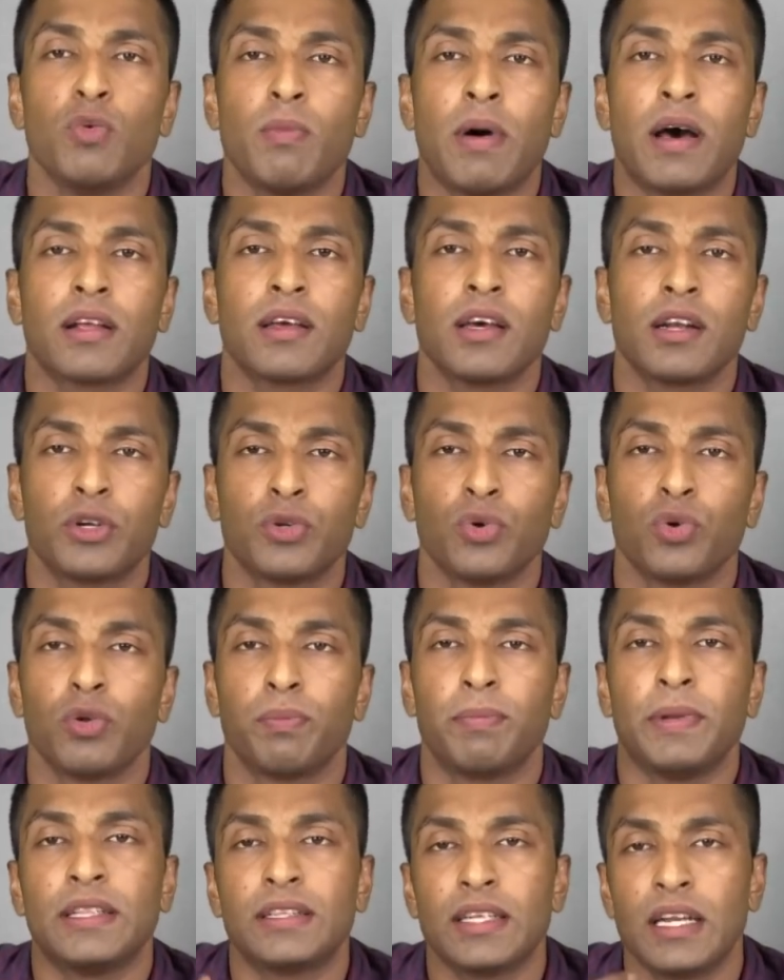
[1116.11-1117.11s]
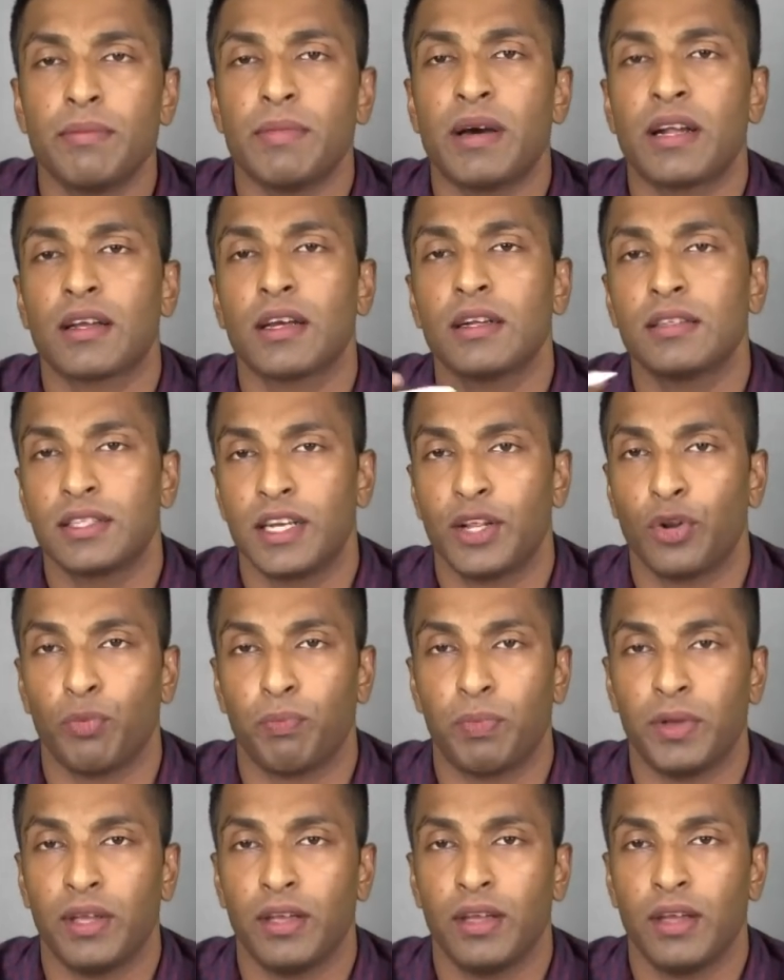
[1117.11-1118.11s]
So 2 marker 2 rupee, 3
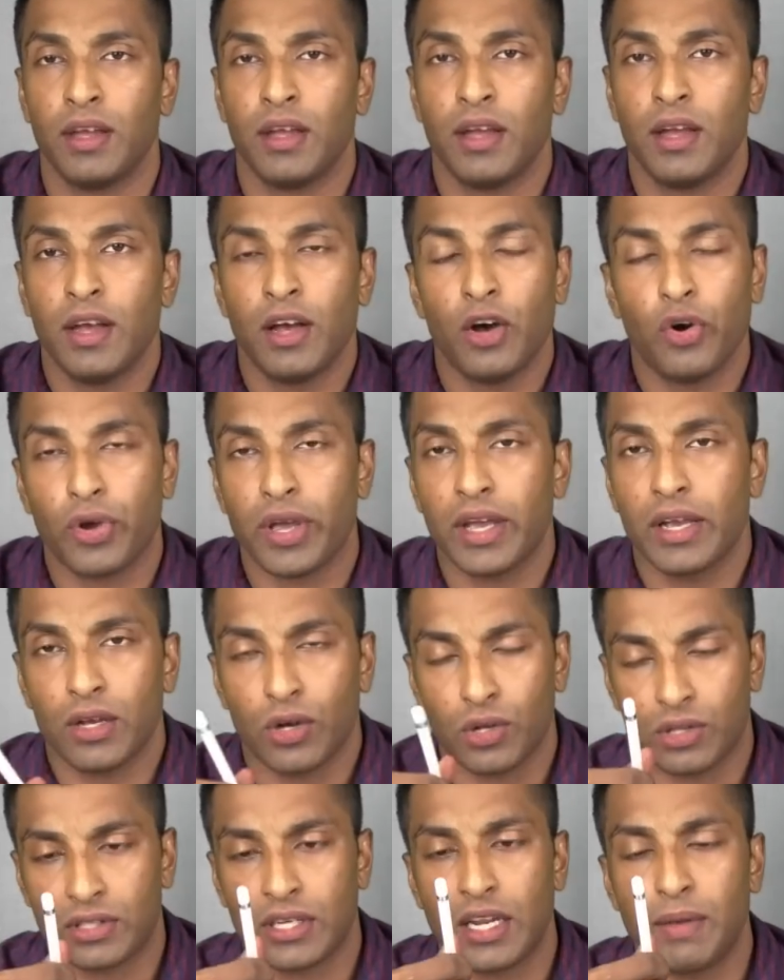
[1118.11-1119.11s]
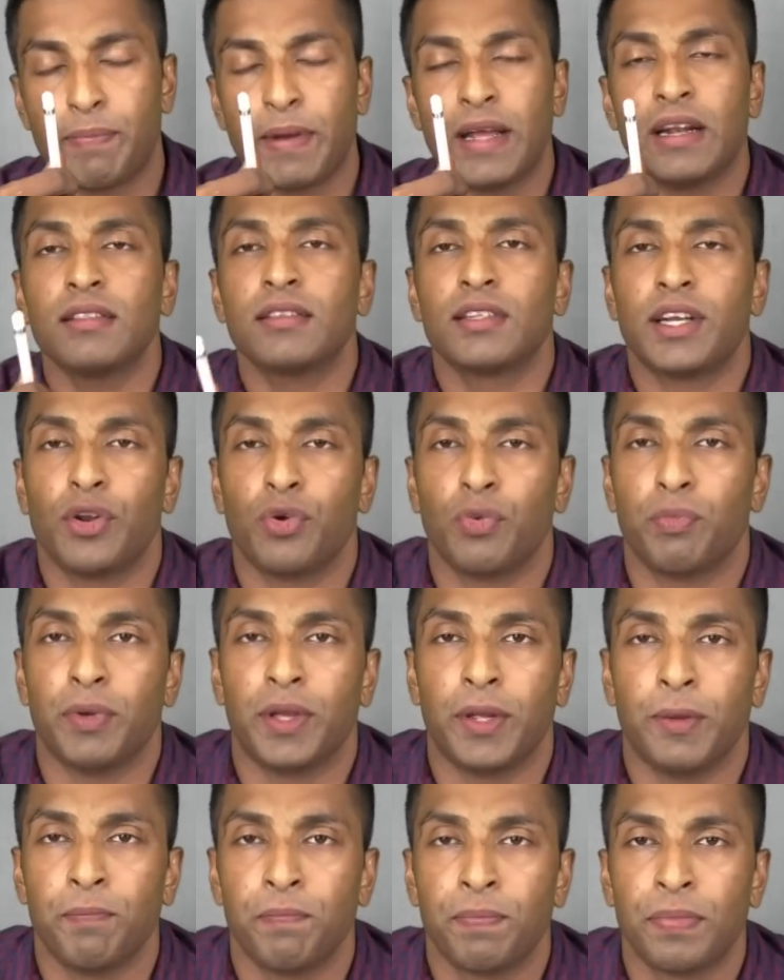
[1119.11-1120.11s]
marker 3 rupee, okay, or 3 pen
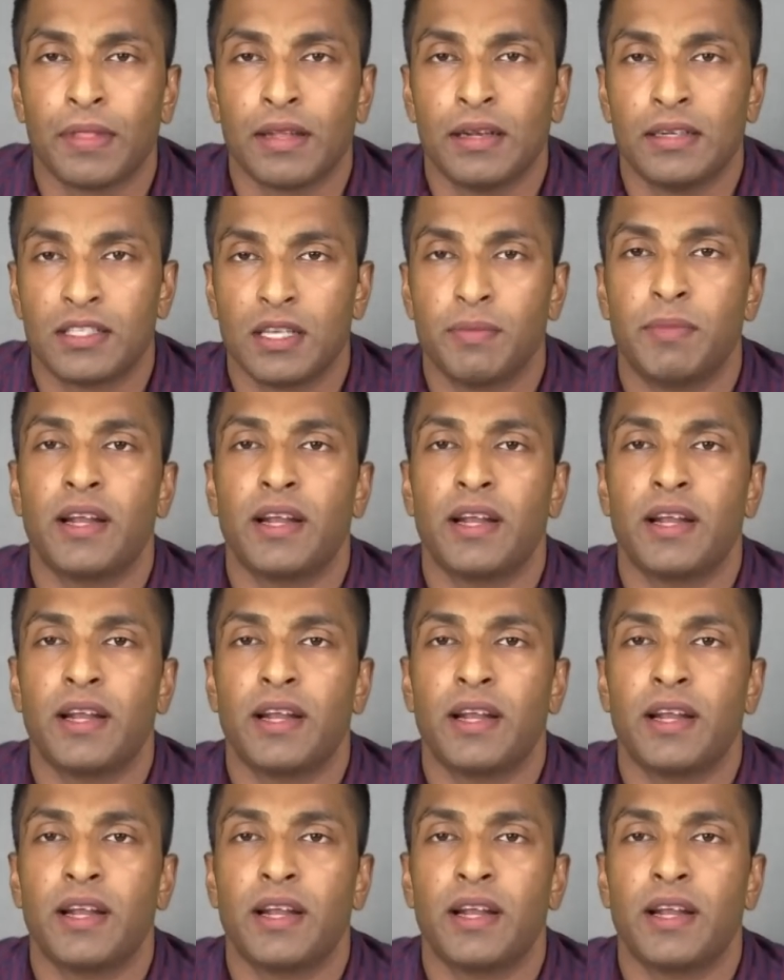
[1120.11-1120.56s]
3 rupee.